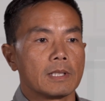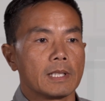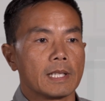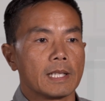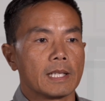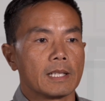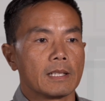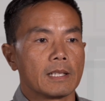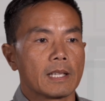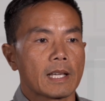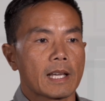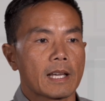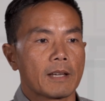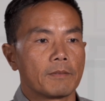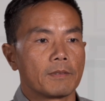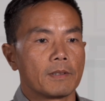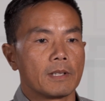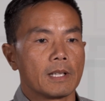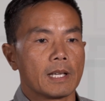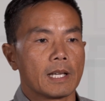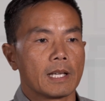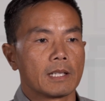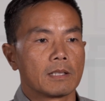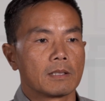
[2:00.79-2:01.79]
and
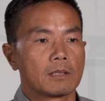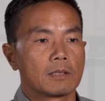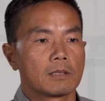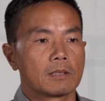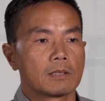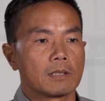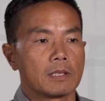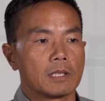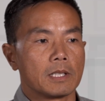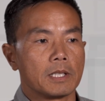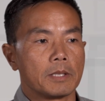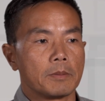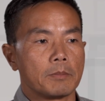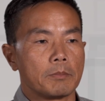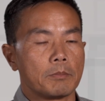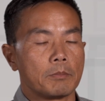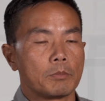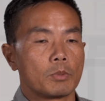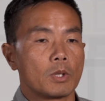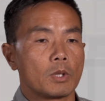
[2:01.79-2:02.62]
have that um,